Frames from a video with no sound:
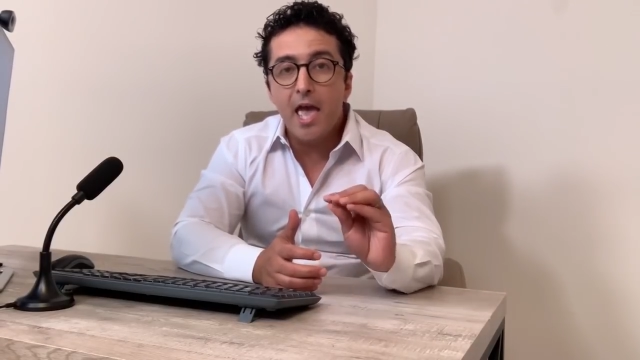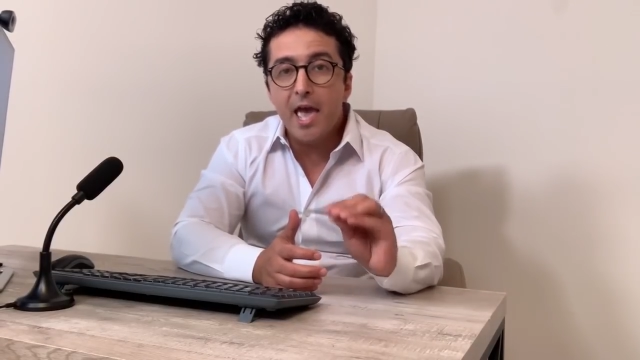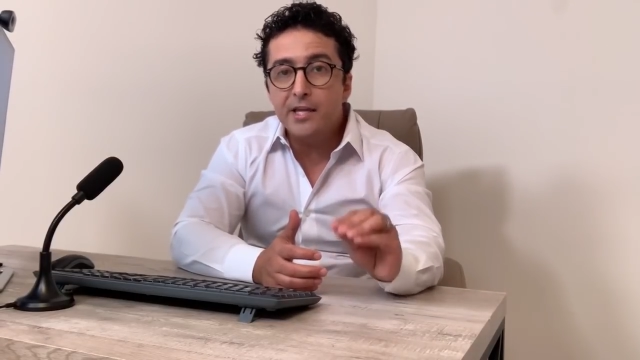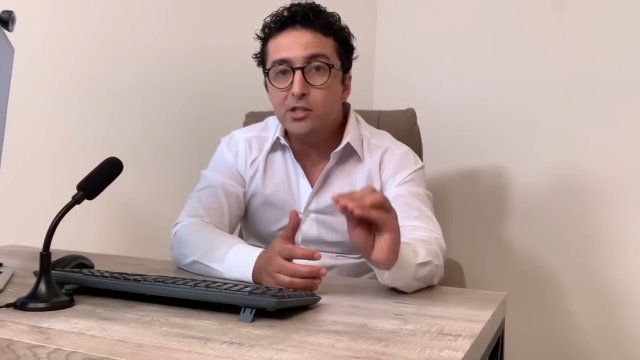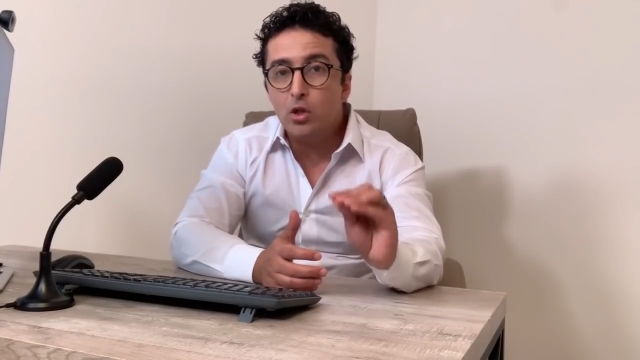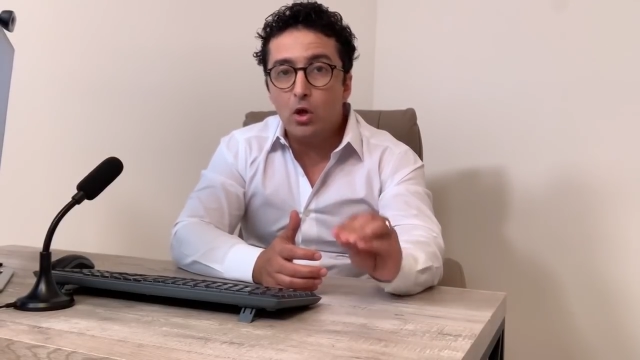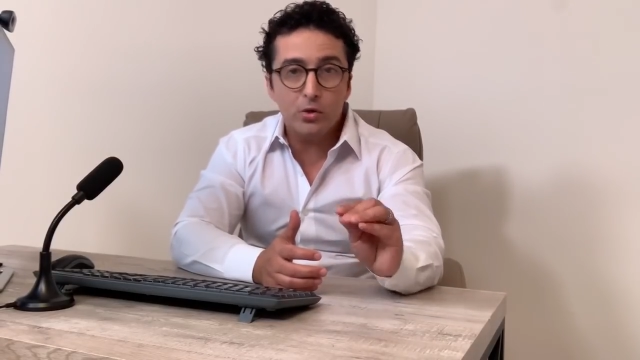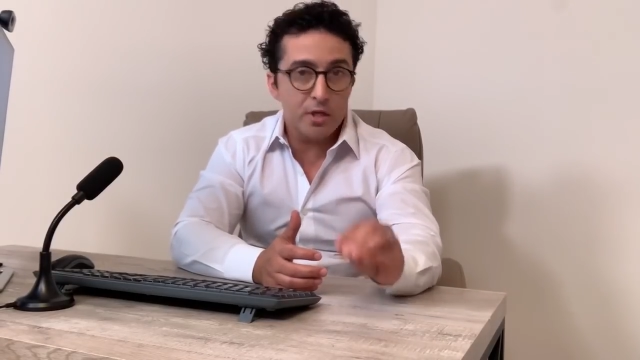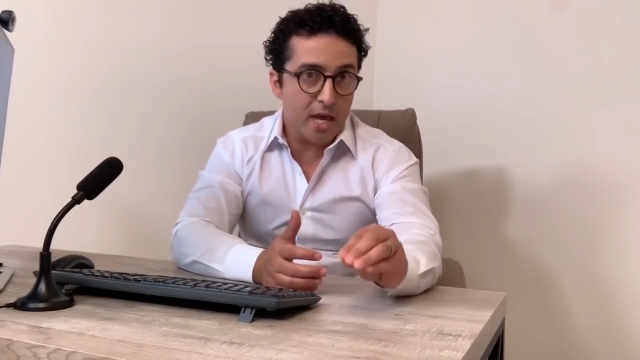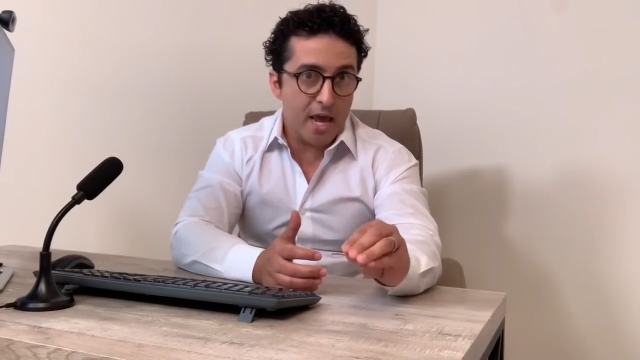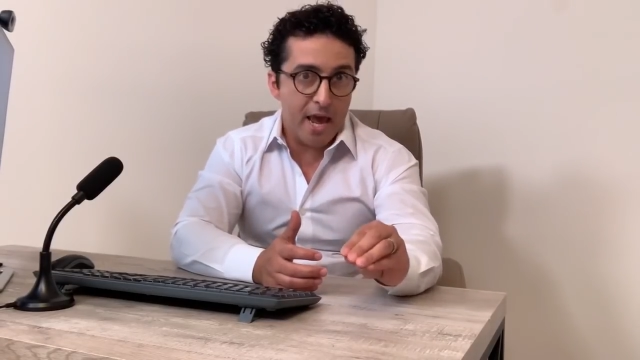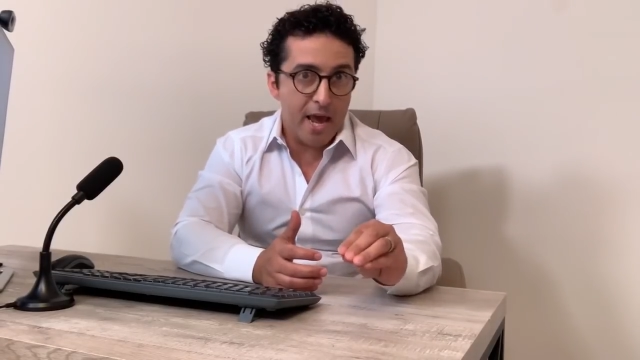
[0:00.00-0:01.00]
as
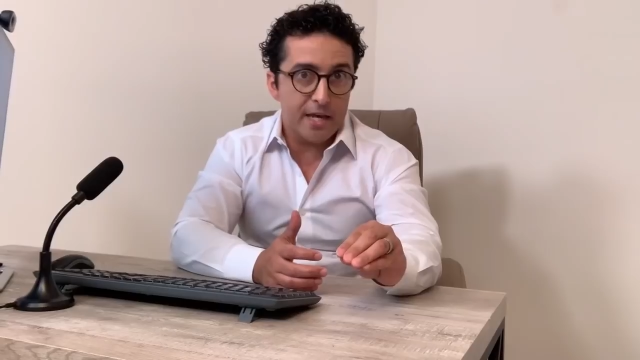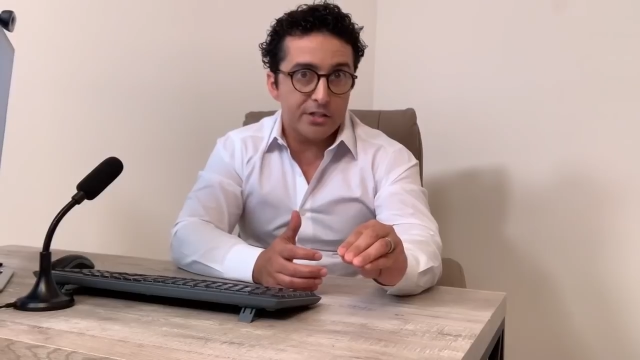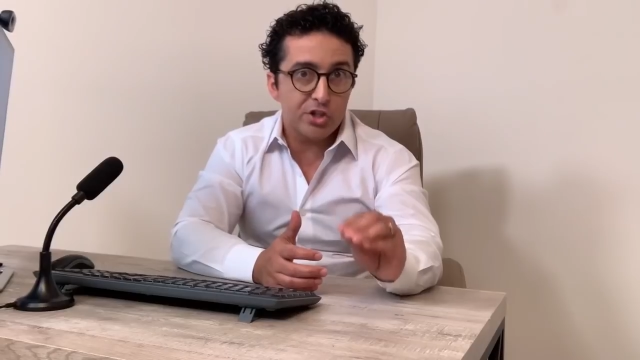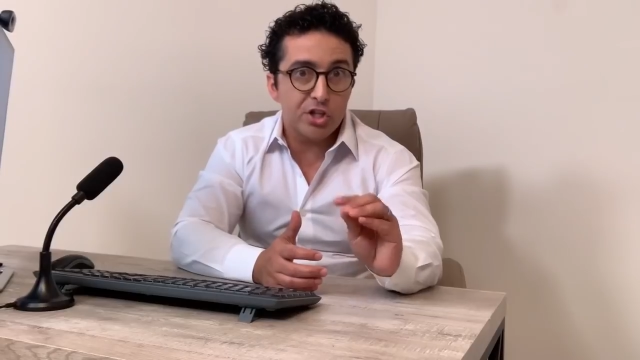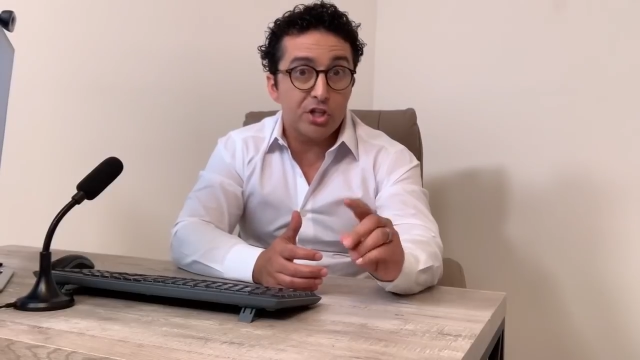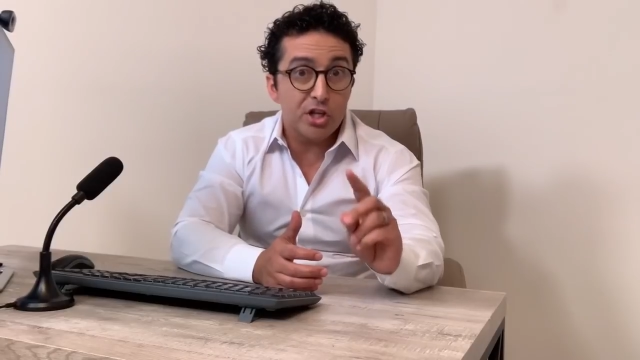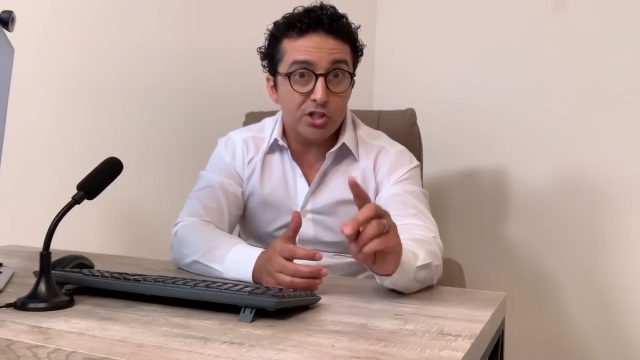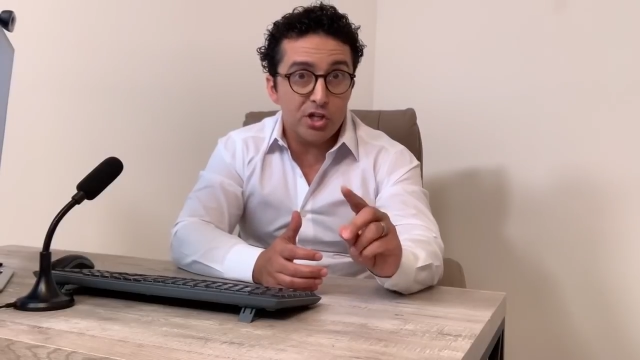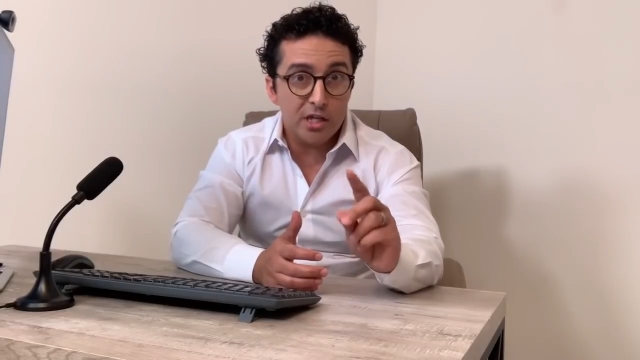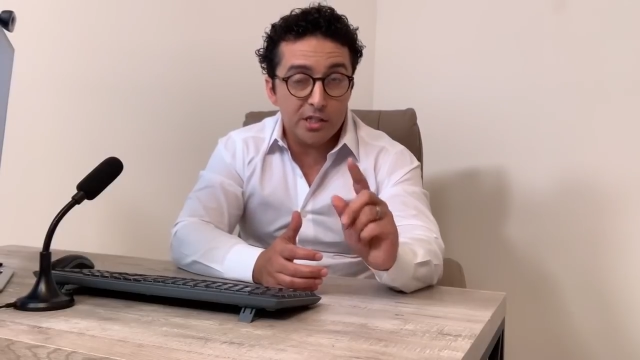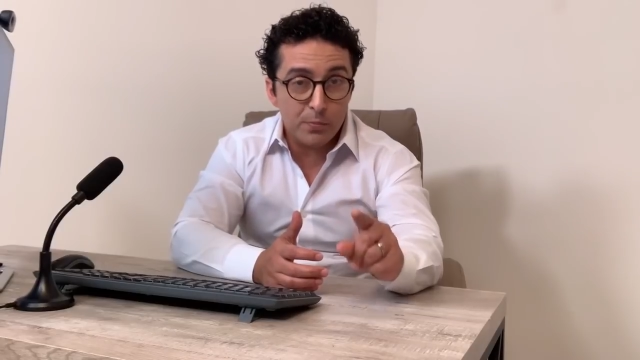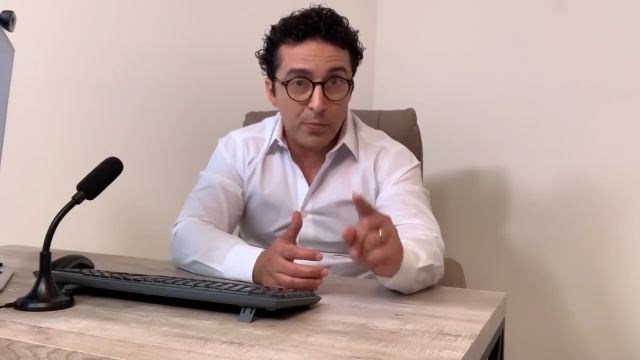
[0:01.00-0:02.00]
long as it does
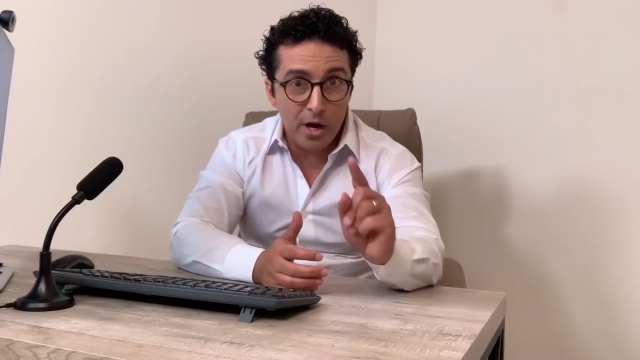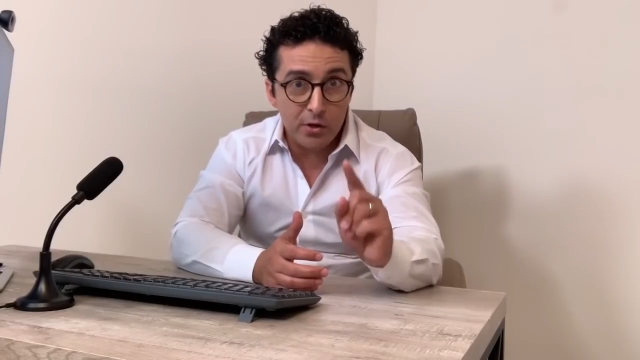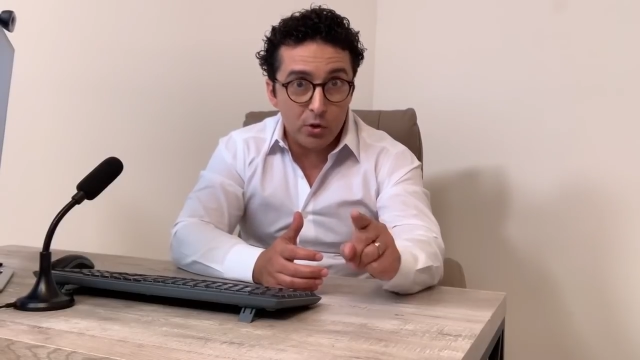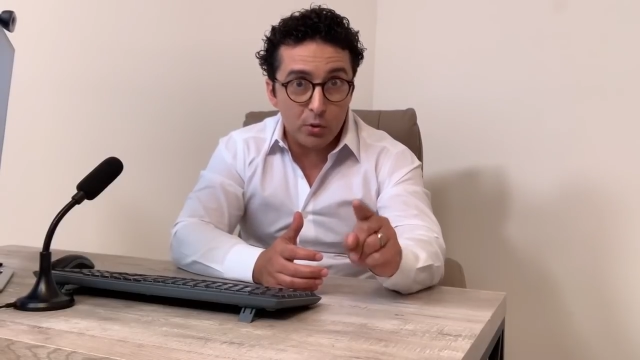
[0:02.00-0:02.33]
not spike